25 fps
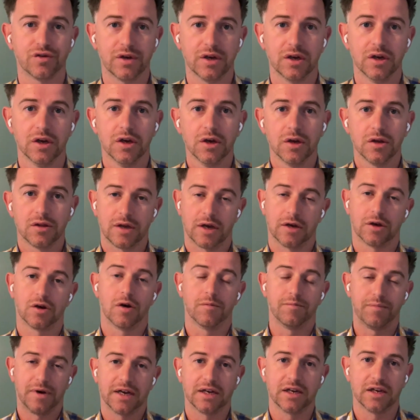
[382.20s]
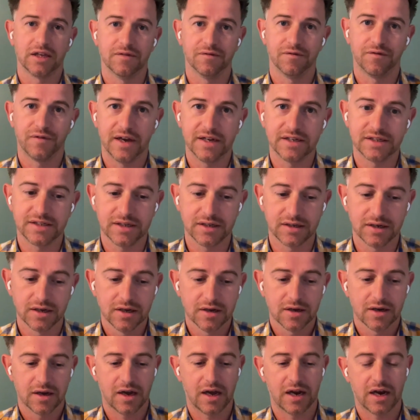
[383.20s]
surgery that got badly
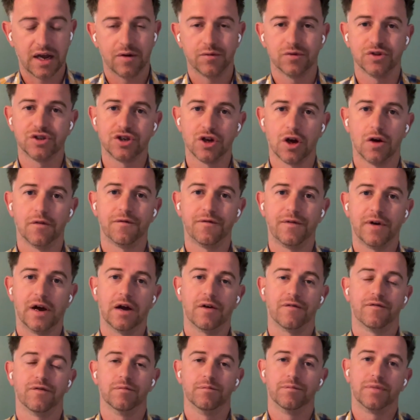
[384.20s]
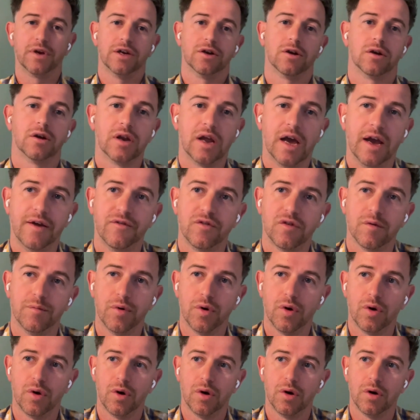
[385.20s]
infected, and I was not far from being on
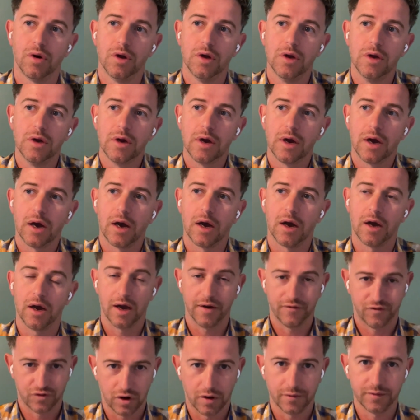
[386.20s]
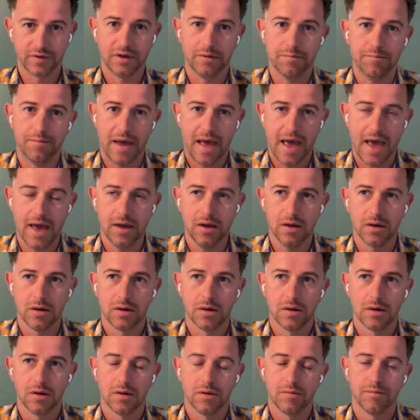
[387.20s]
life support. I've dropped in
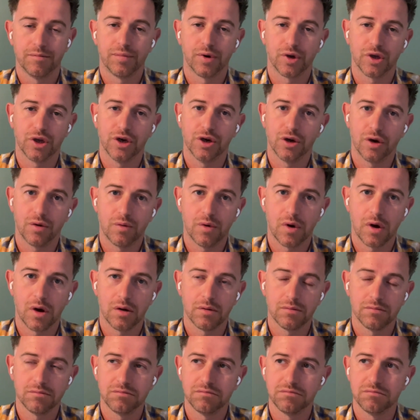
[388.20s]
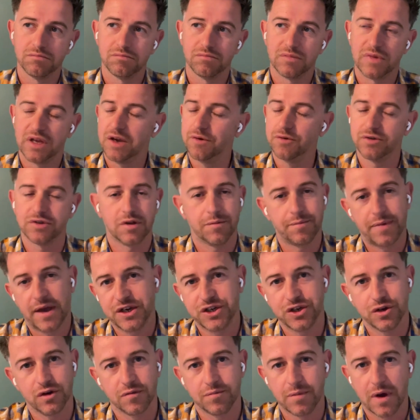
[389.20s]
pay, but you know what?
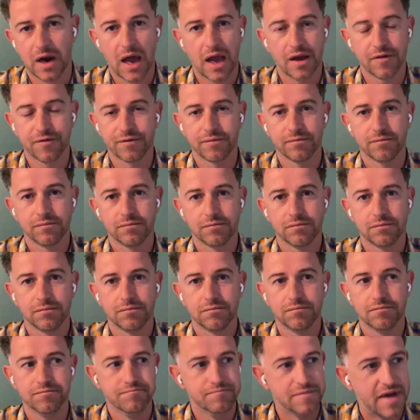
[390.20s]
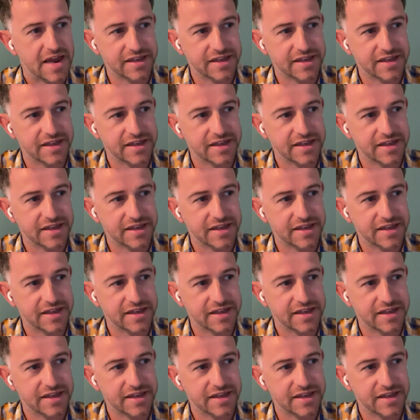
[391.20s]
It was the best year of my life.